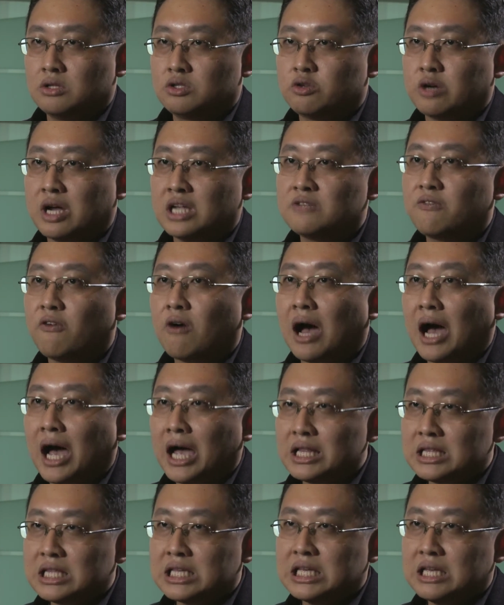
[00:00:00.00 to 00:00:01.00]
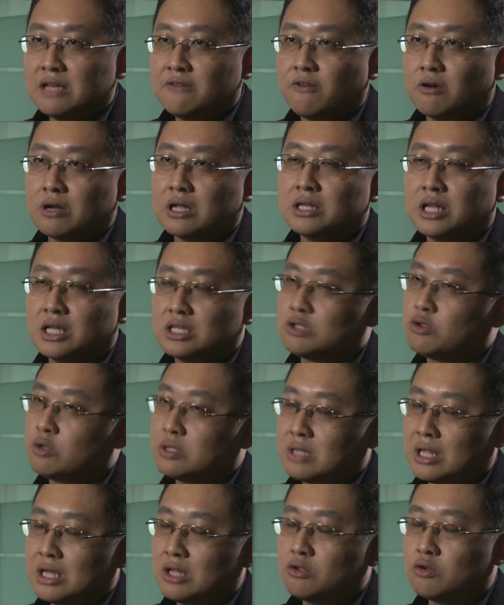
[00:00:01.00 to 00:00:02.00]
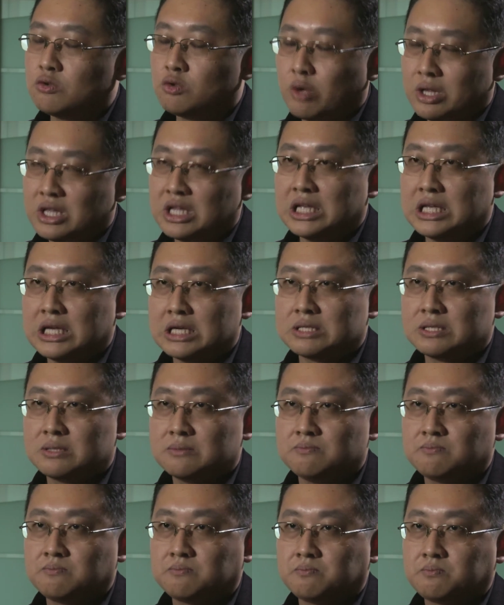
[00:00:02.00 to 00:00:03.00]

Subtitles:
trends for IT for the next 10 to 20 years.